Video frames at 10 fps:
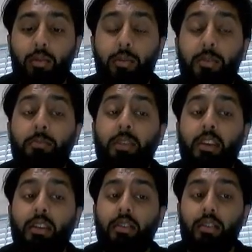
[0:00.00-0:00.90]
which
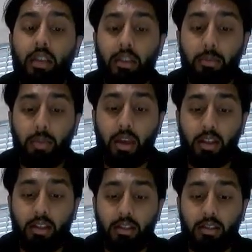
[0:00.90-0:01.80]
means that the
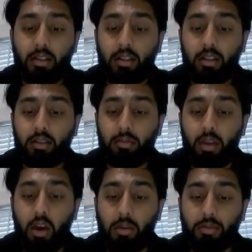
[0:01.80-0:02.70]
penicillin
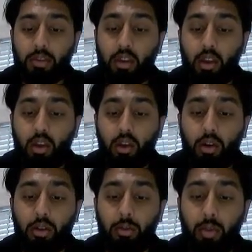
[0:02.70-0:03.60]
helps to cure
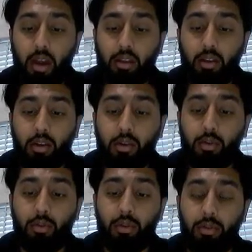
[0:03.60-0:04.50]
the
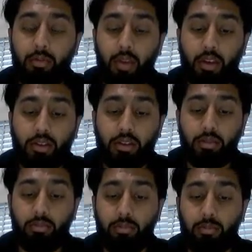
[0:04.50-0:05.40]
bacterial
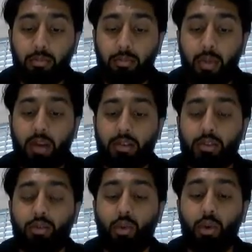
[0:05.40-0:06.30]
infection by
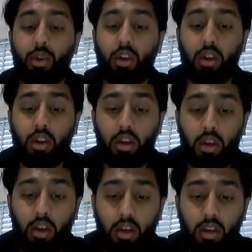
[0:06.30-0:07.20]
destroying
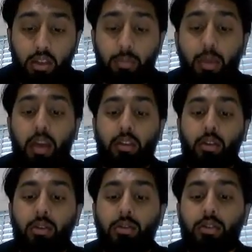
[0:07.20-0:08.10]
the
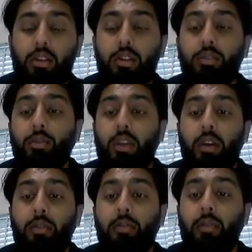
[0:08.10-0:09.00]
bacterial cells without
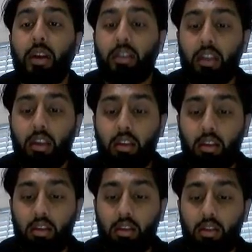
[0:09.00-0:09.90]
affecting
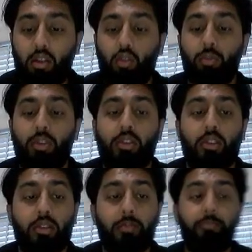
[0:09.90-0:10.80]
humans.